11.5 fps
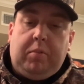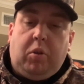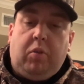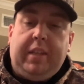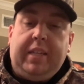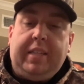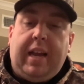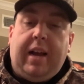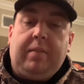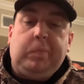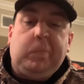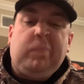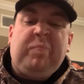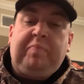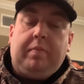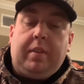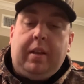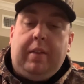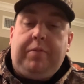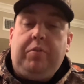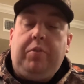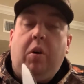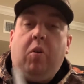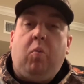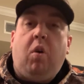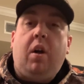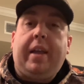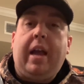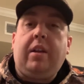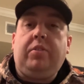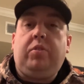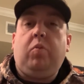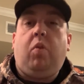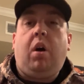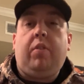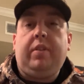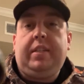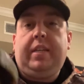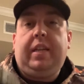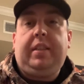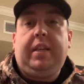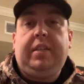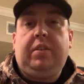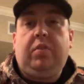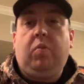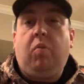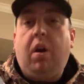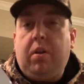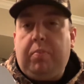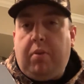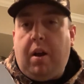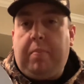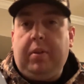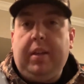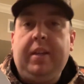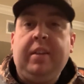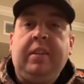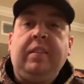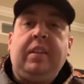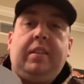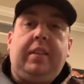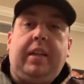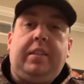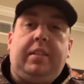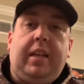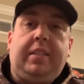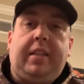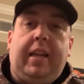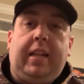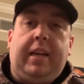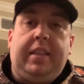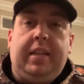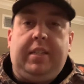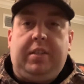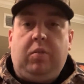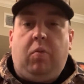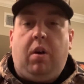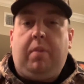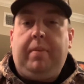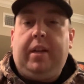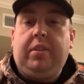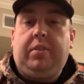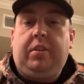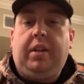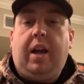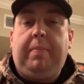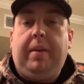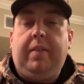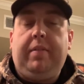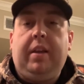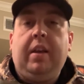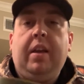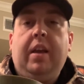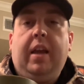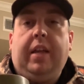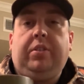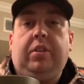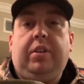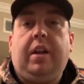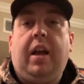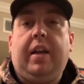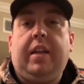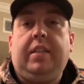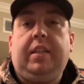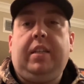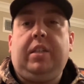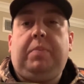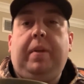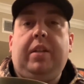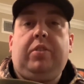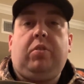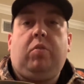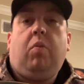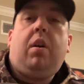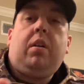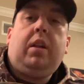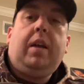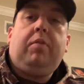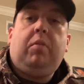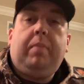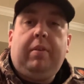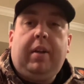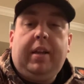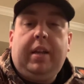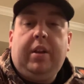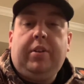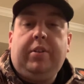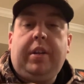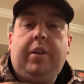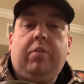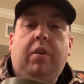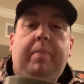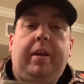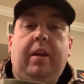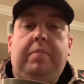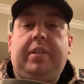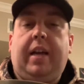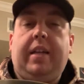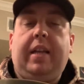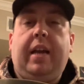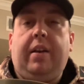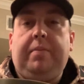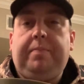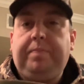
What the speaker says: these out. If you don't walk out into the water and set these into the water properly, they stay like this in the water because they're top heavy. And so you're not going to see the spin. So the water level will be right here. Your decoy will be upside down.